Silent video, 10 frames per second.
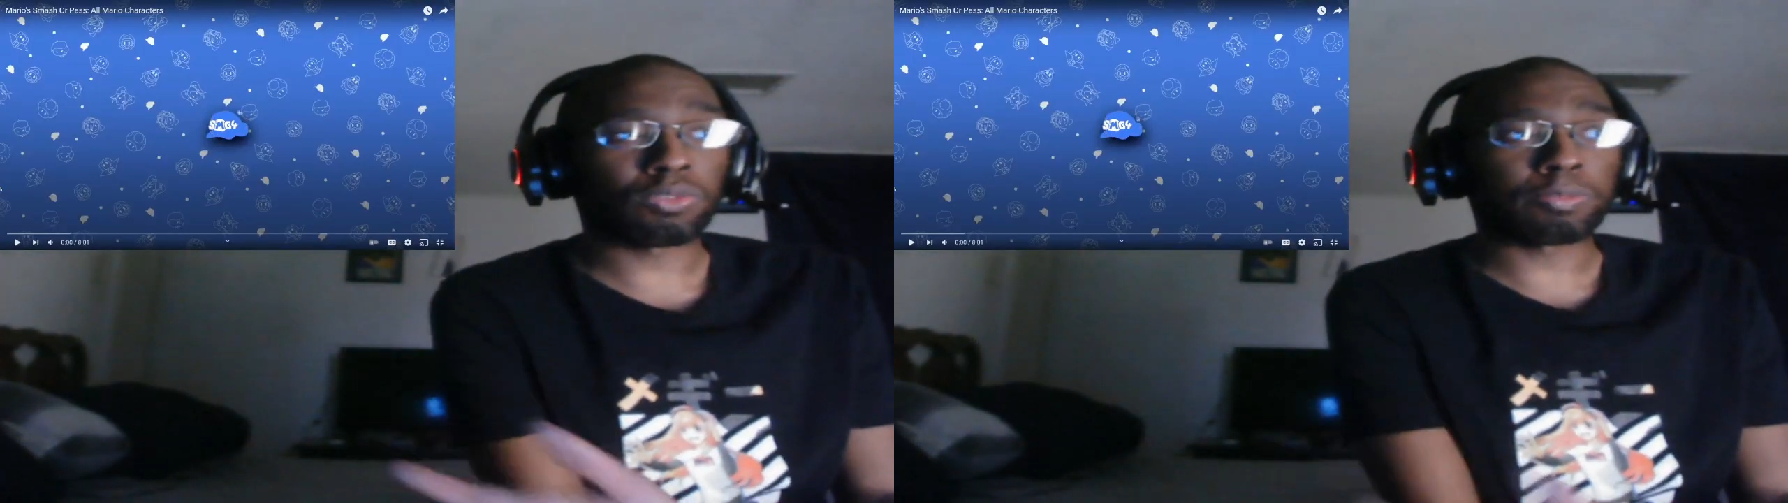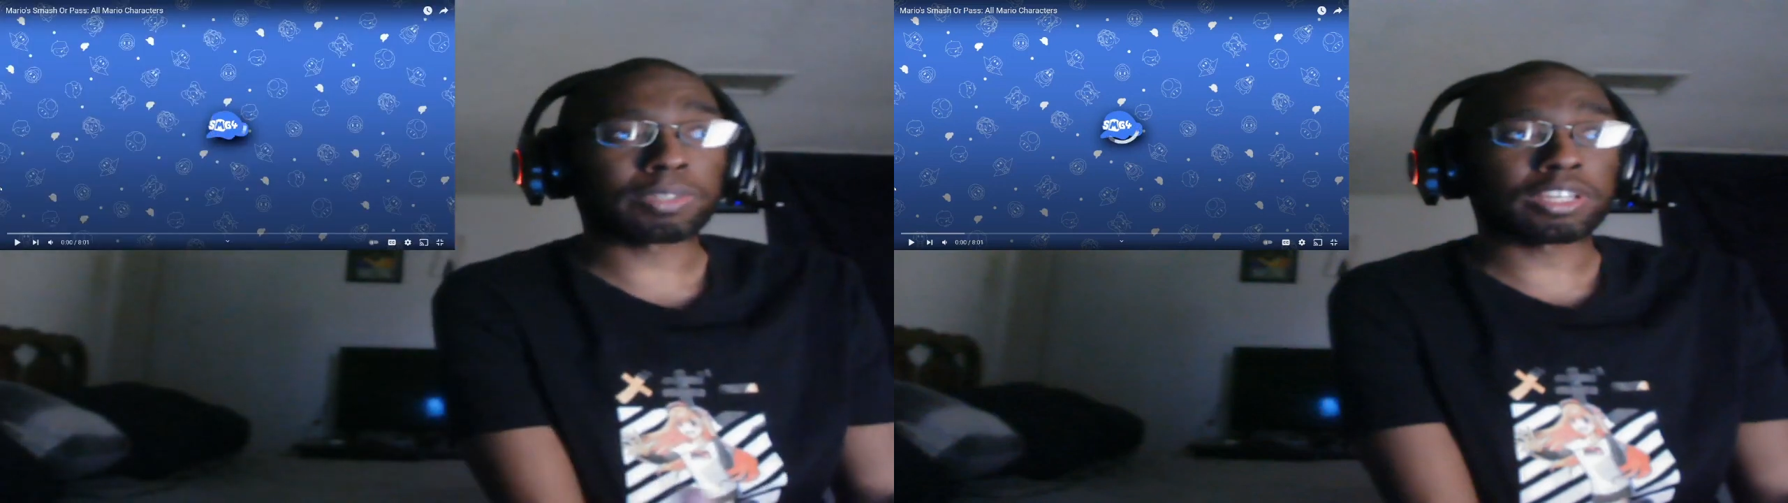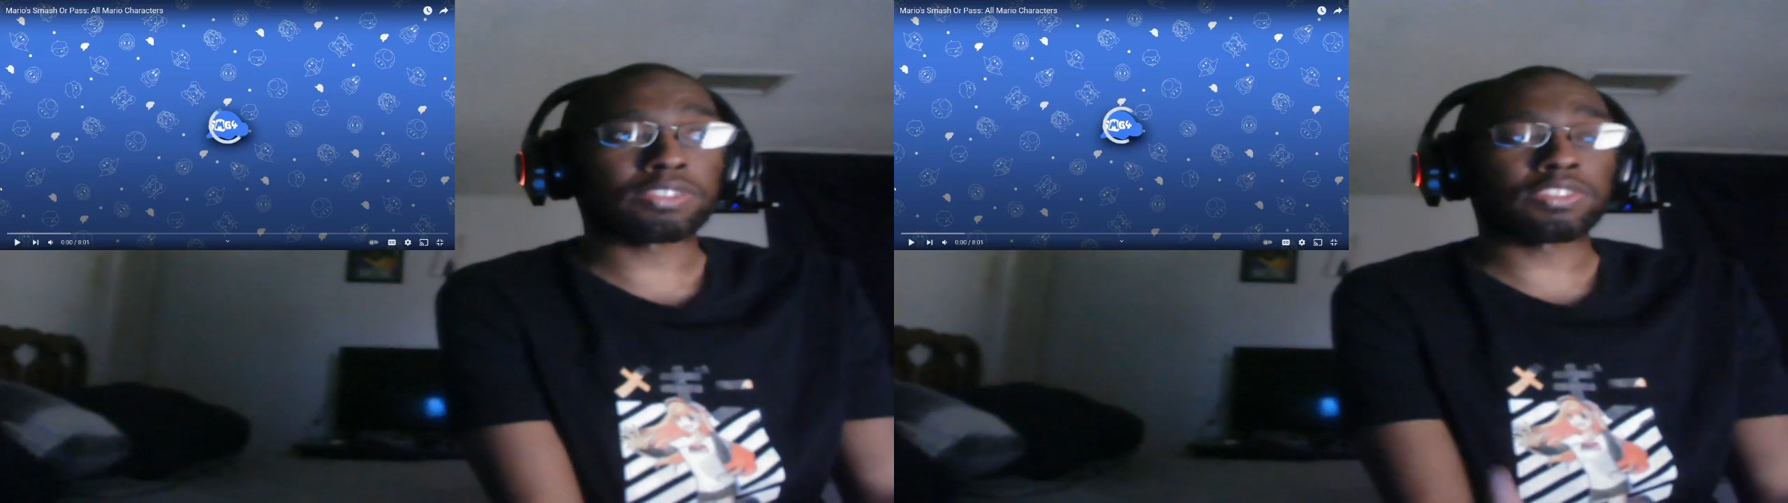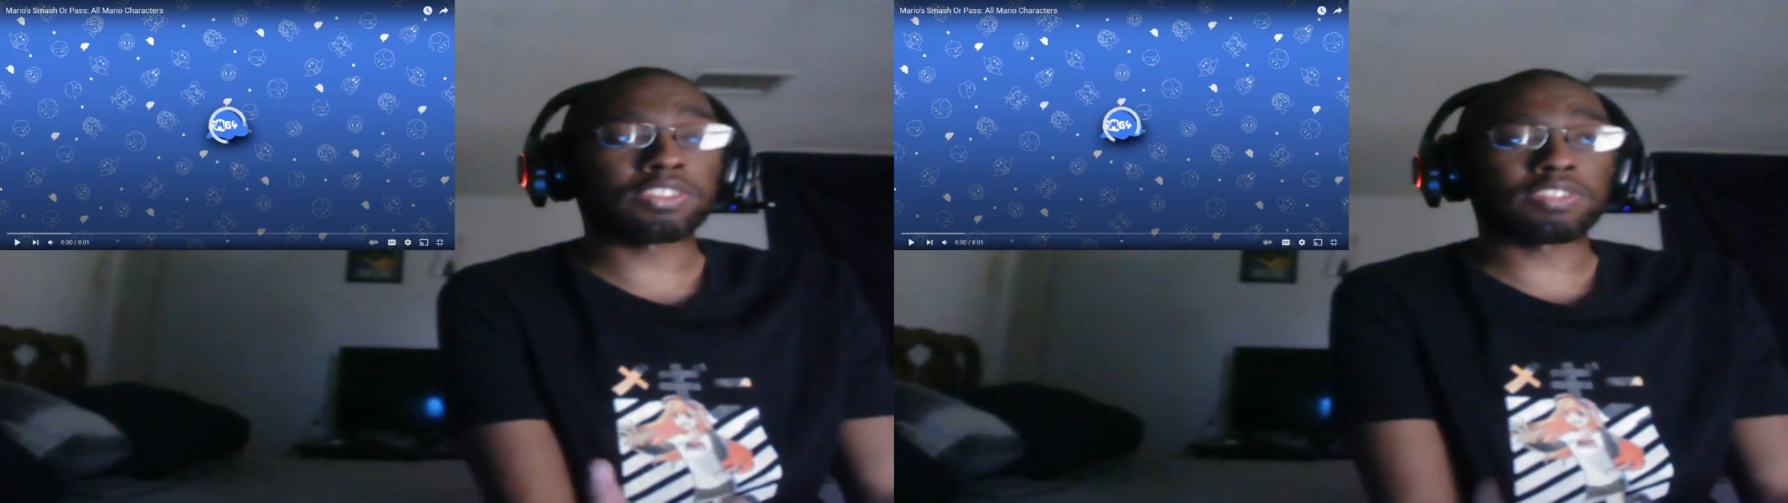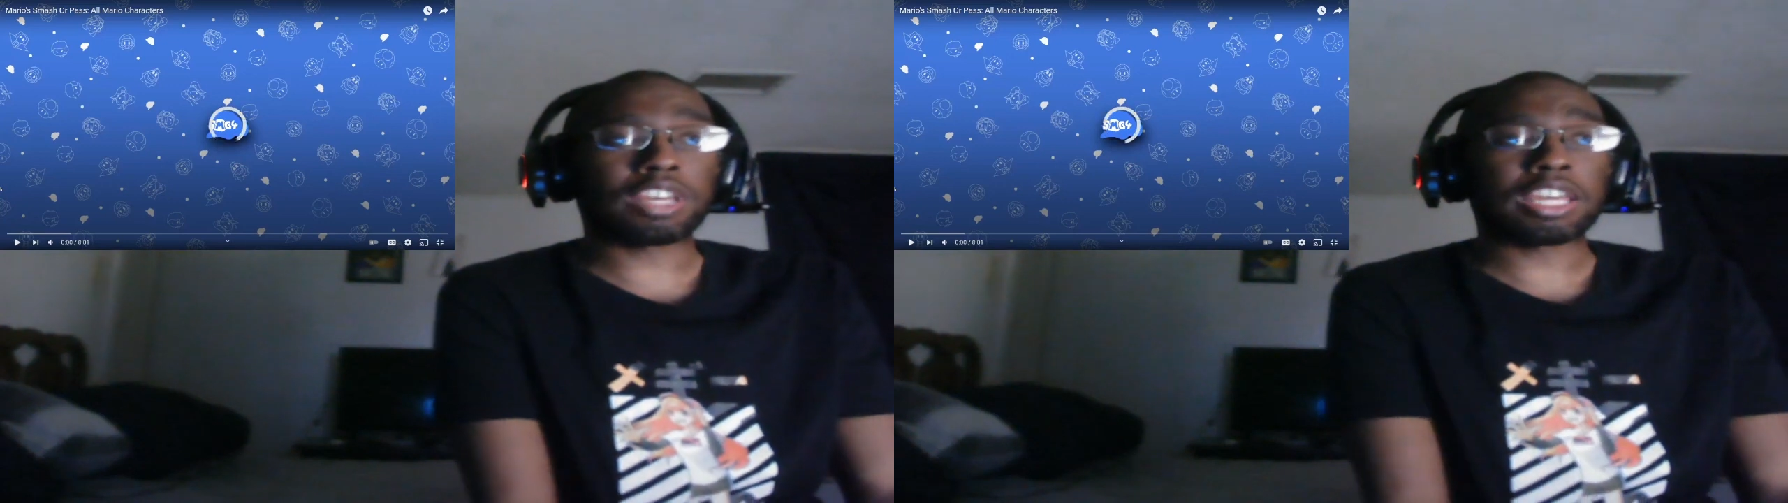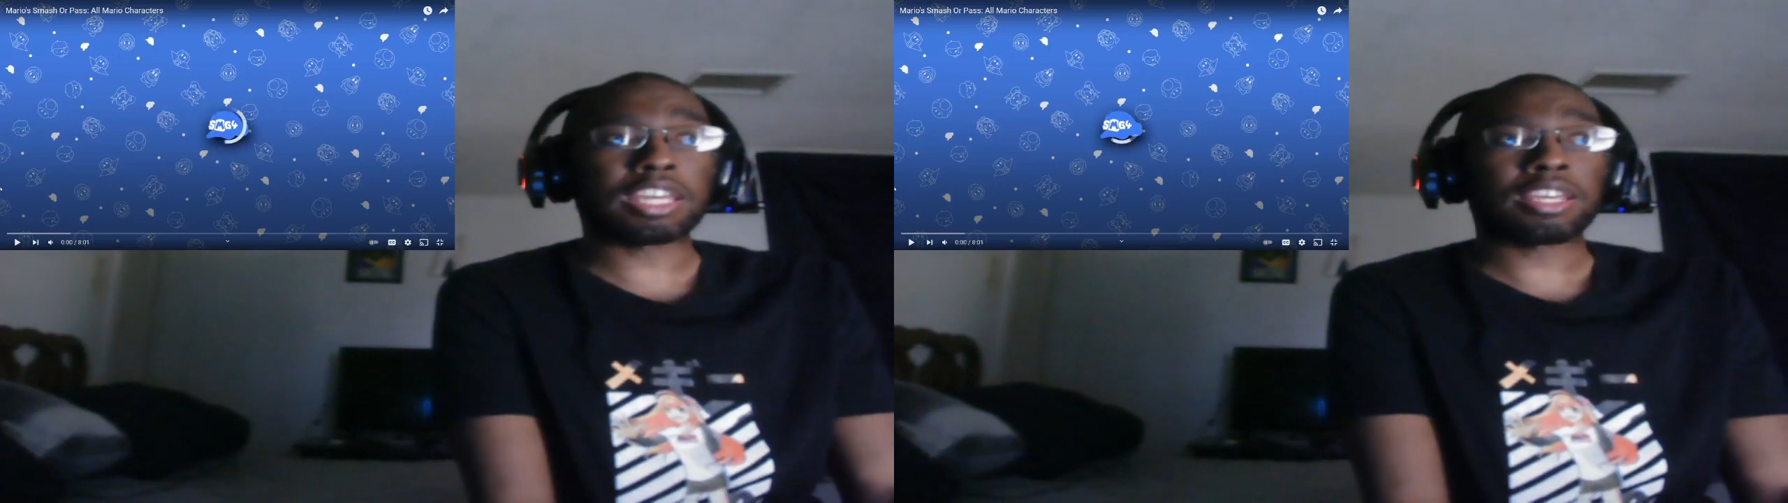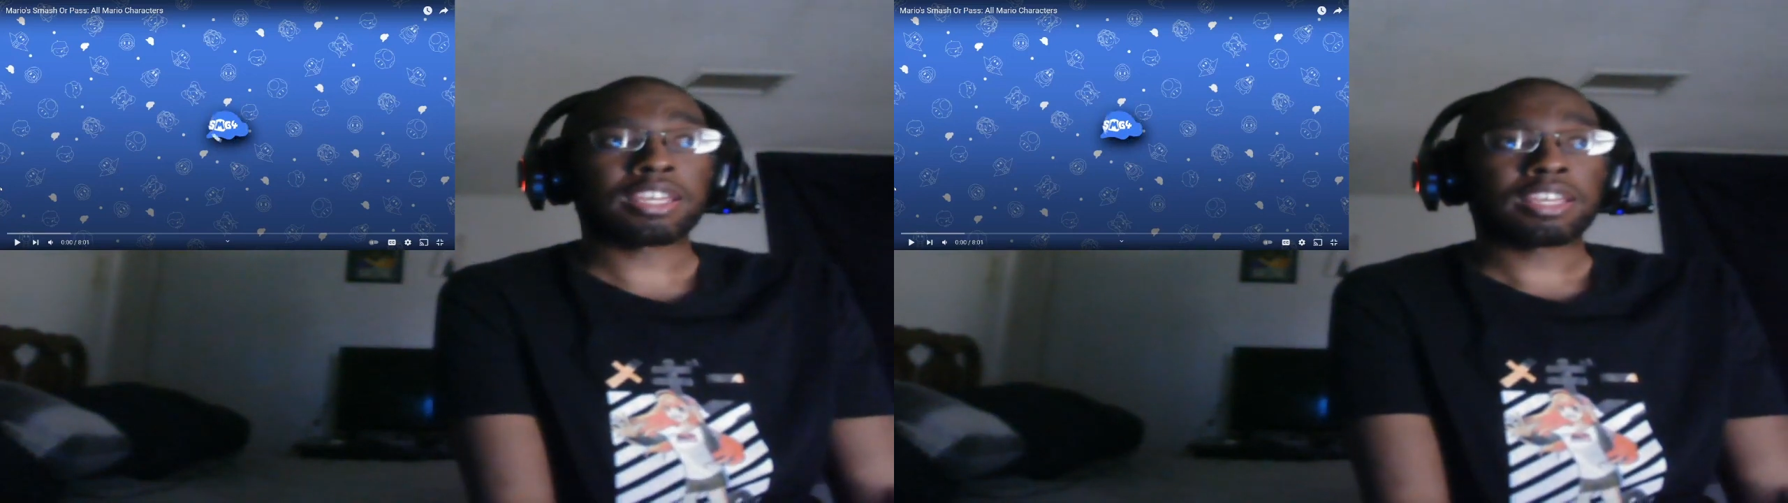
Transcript: Well, because today